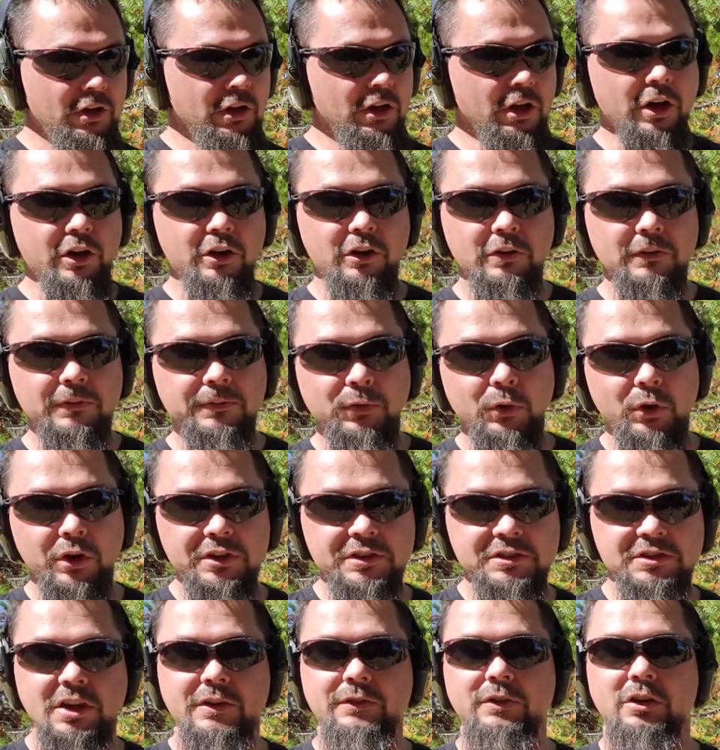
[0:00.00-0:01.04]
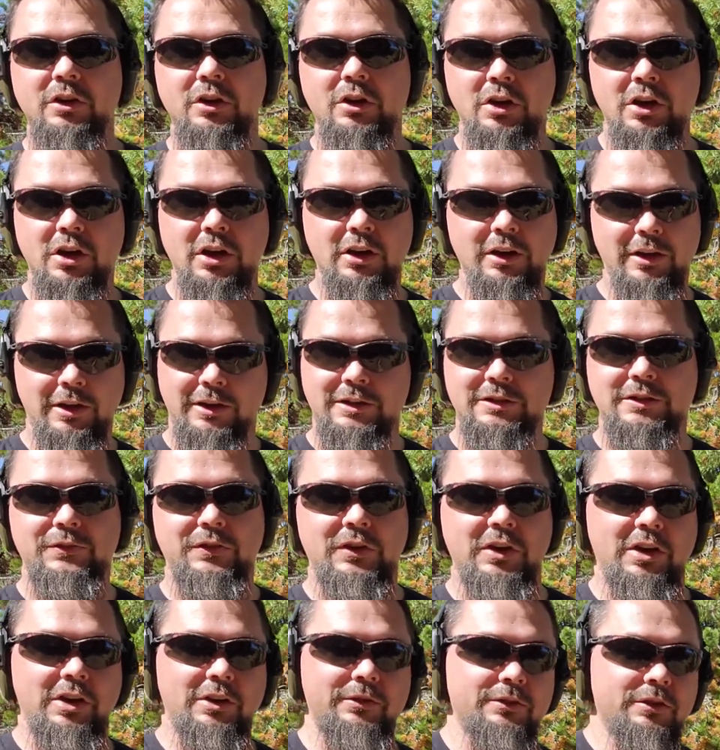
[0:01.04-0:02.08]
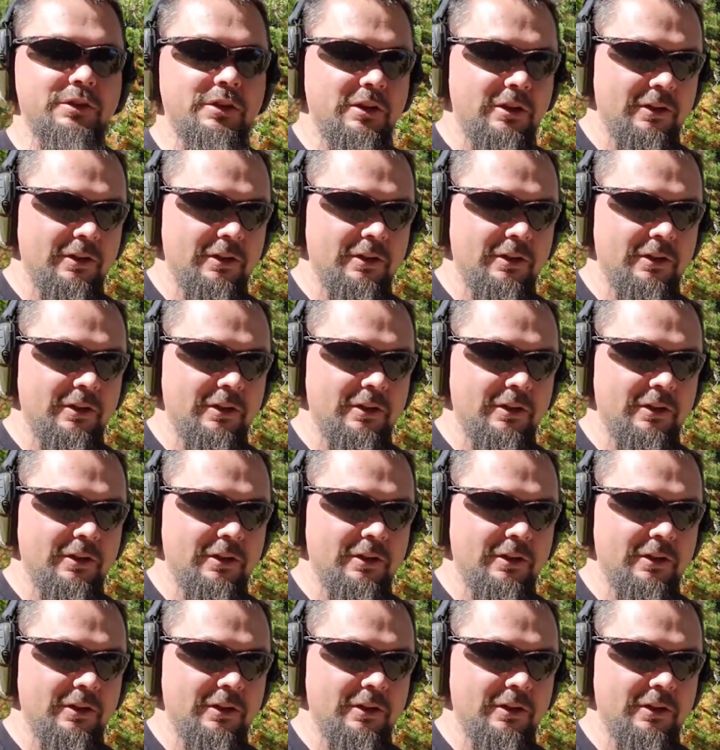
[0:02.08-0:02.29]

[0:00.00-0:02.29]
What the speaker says: 147 grain next 5.